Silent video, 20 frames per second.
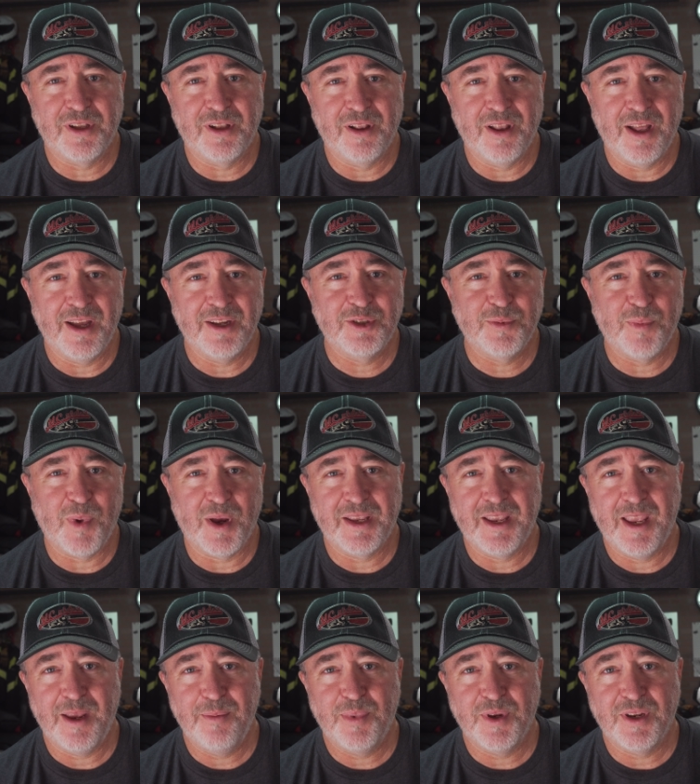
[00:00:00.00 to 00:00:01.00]
clutch by
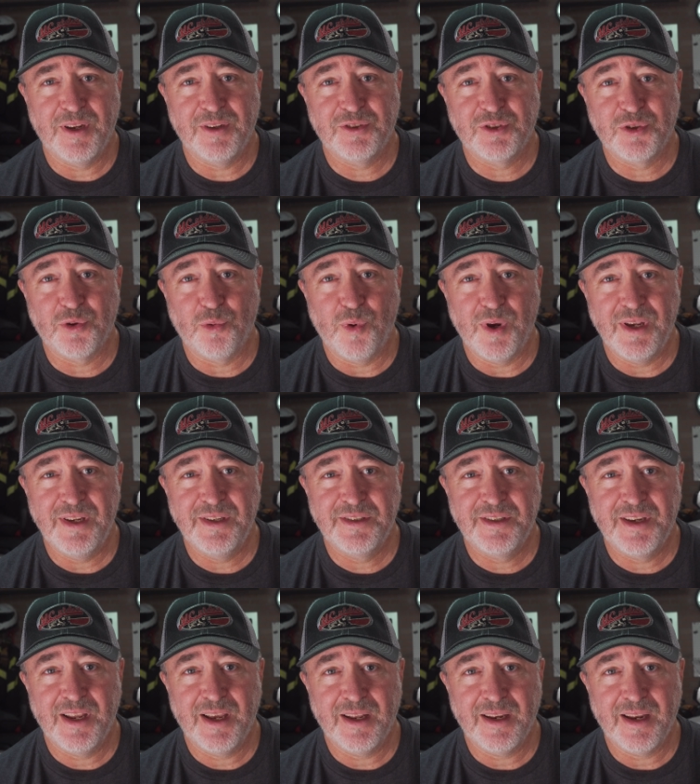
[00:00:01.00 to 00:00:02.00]
keeping it
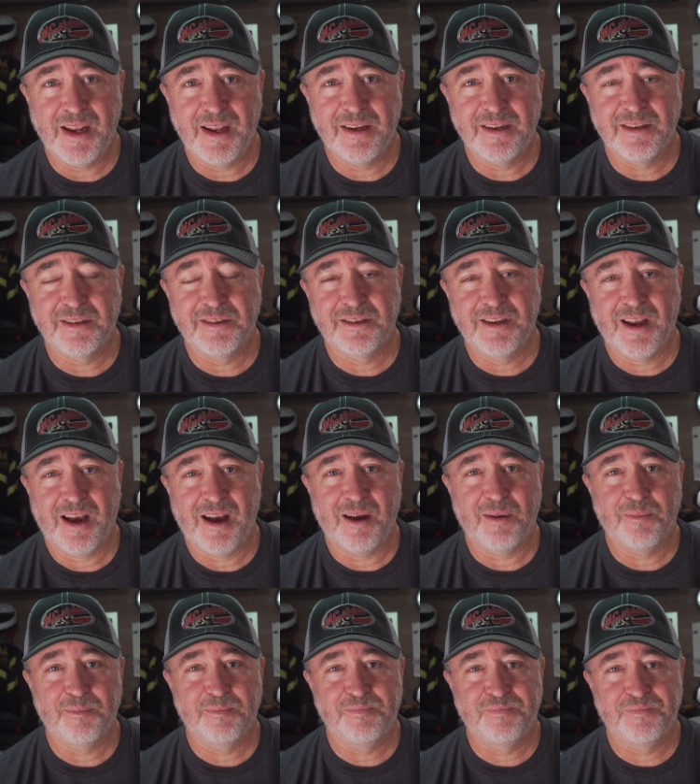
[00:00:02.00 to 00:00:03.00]
squeezed in at a stop?